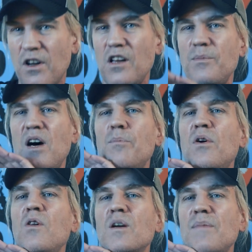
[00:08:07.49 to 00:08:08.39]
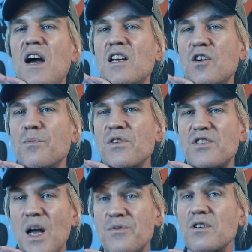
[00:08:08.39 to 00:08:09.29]
it's all about pulling back your
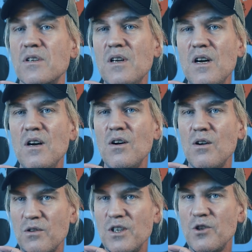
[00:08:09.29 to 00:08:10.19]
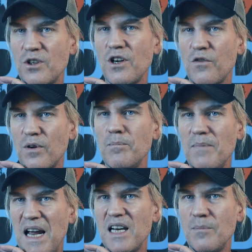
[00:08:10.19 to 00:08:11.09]
perception, usually over
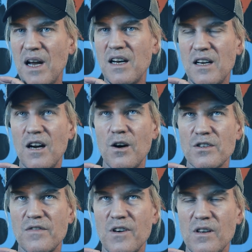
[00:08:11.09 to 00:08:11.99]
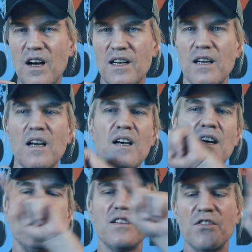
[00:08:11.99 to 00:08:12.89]
many, many years if you're lucky
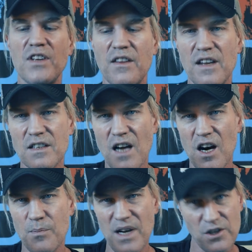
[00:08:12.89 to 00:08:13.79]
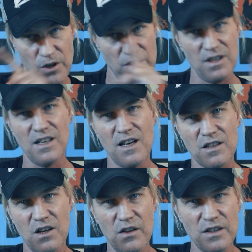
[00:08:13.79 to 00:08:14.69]
to see the entire picture, to
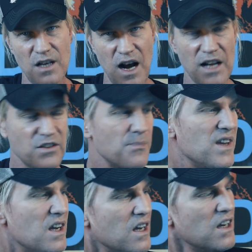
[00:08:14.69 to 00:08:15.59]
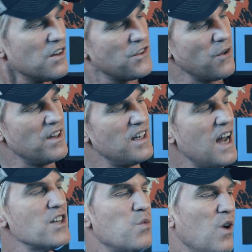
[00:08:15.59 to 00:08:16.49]
connect all the dots. So the
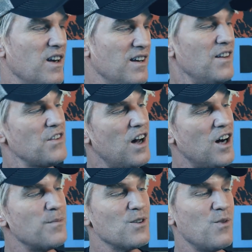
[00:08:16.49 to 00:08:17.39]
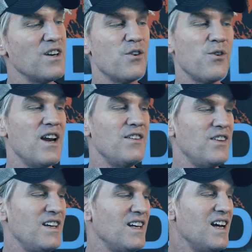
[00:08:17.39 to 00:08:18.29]
next one is Hubbard went
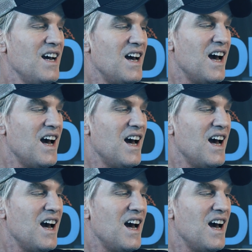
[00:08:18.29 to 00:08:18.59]
crazy